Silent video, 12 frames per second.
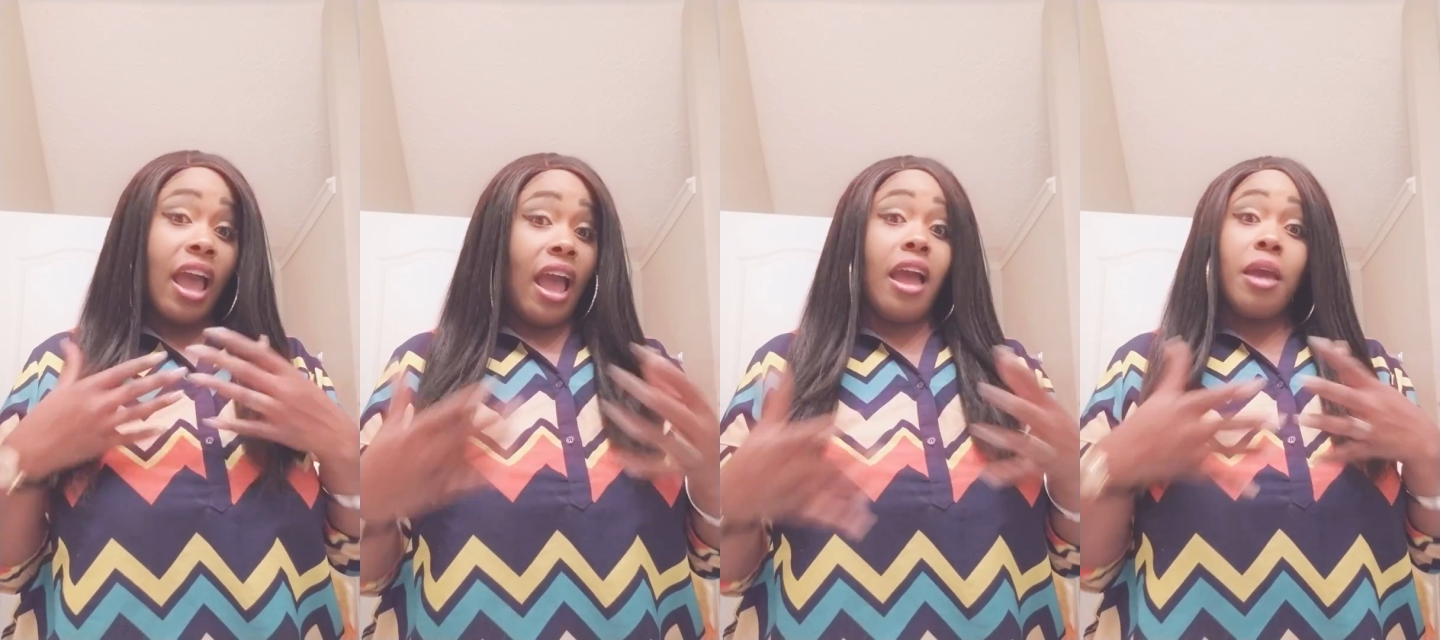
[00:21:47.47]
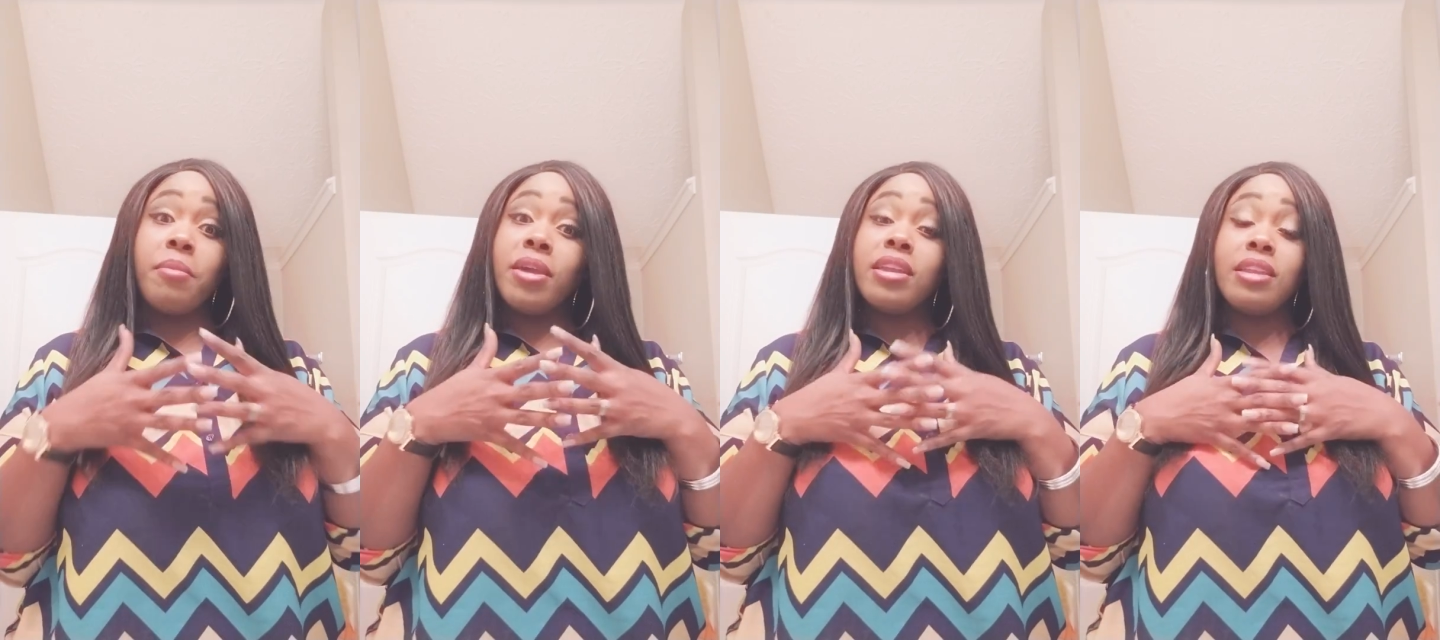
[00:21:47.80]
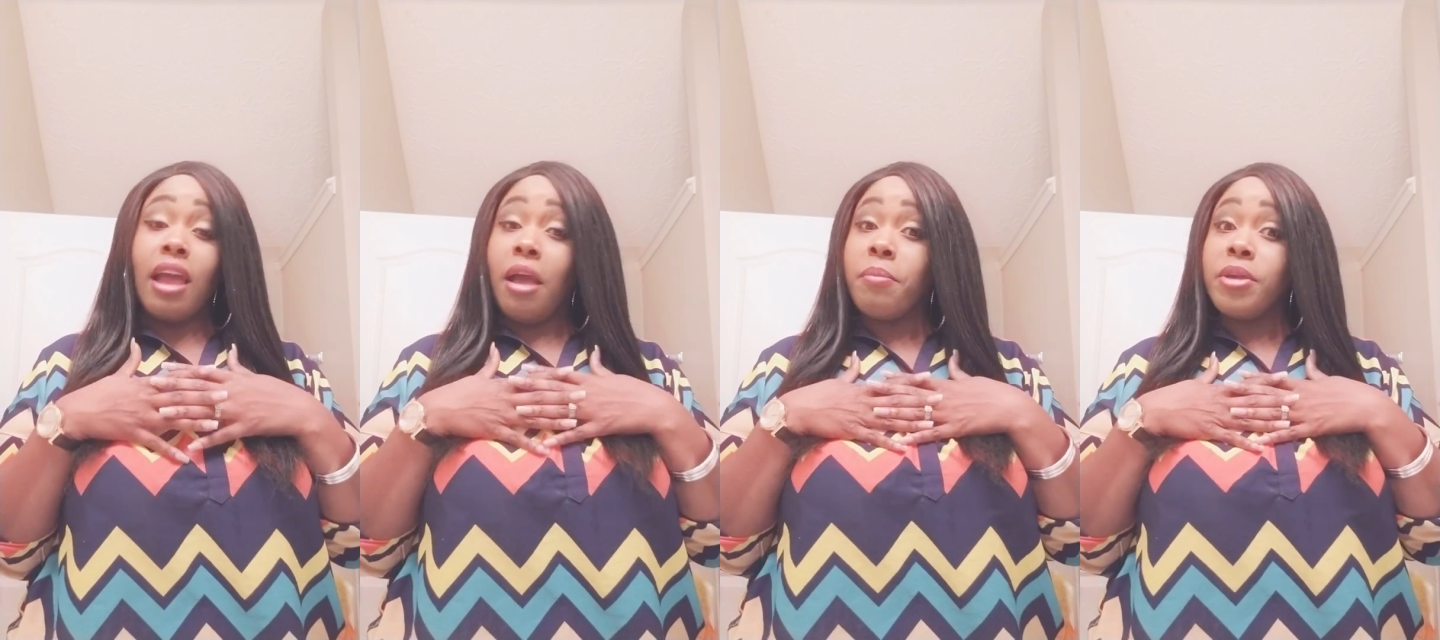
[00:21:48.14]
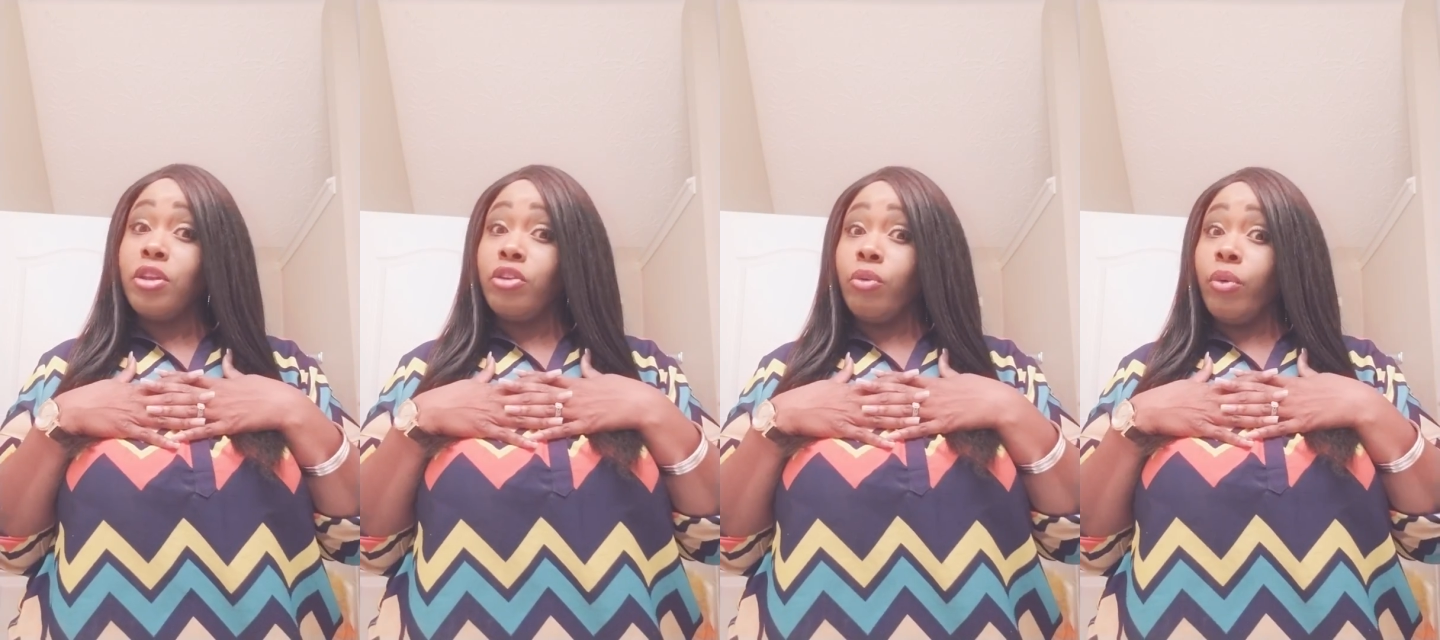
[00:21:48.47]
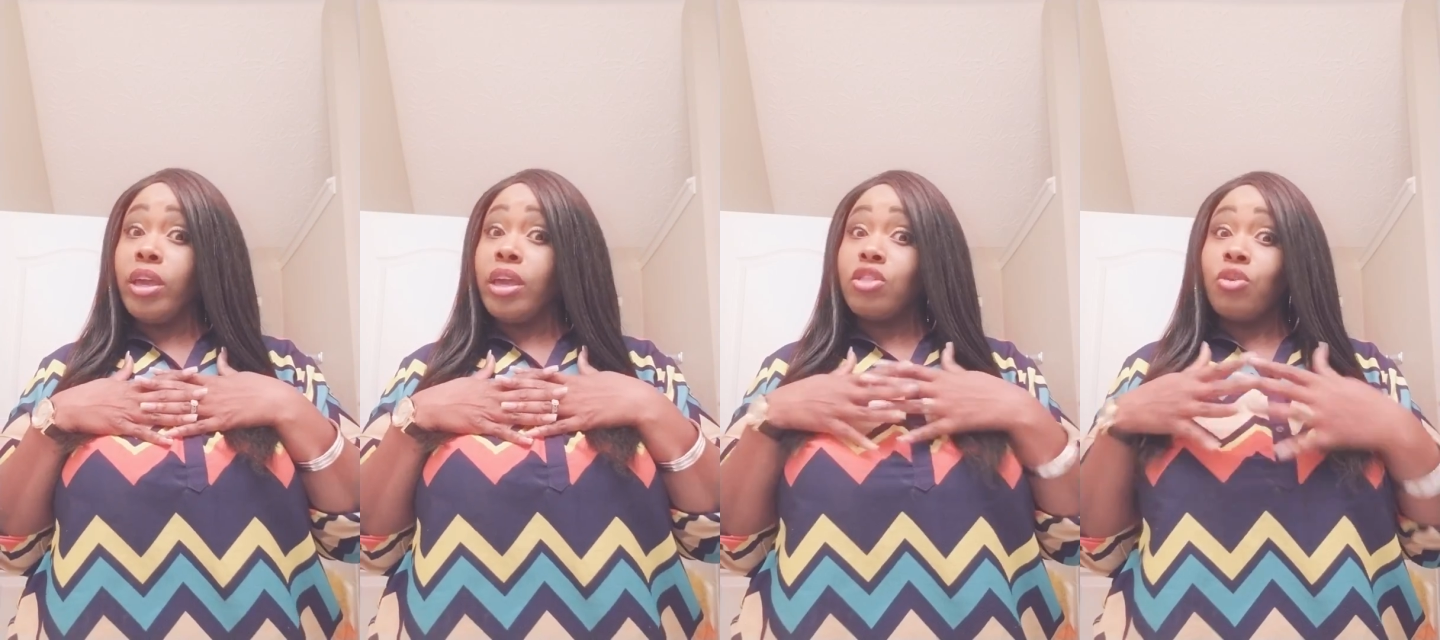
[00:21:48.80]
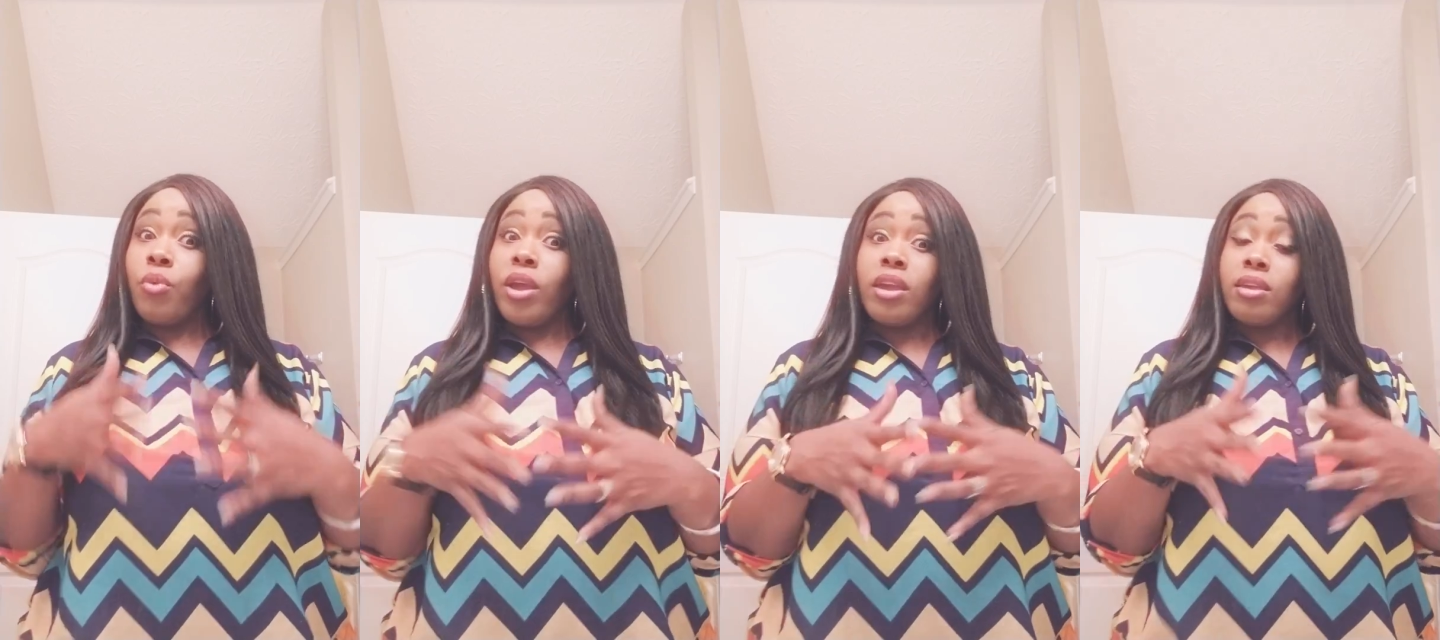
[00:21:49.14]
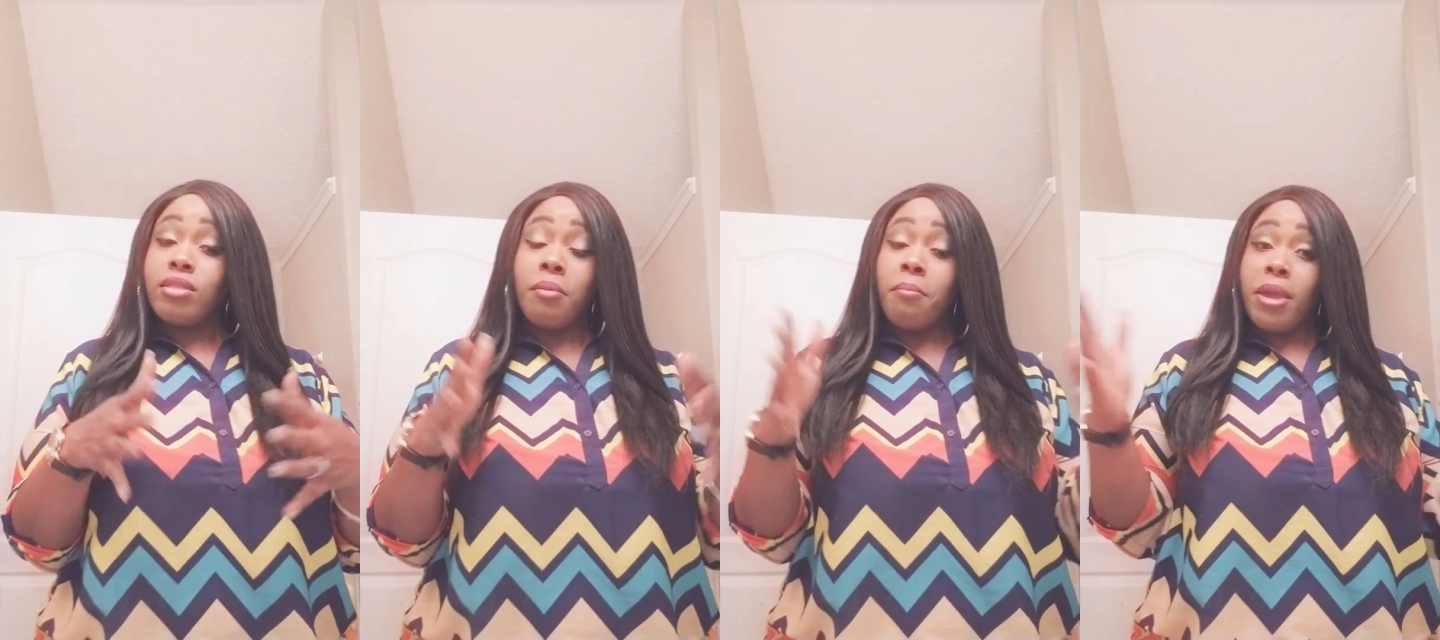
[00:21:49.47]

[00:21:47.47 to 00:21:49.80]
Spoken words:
I may not be doing it the way the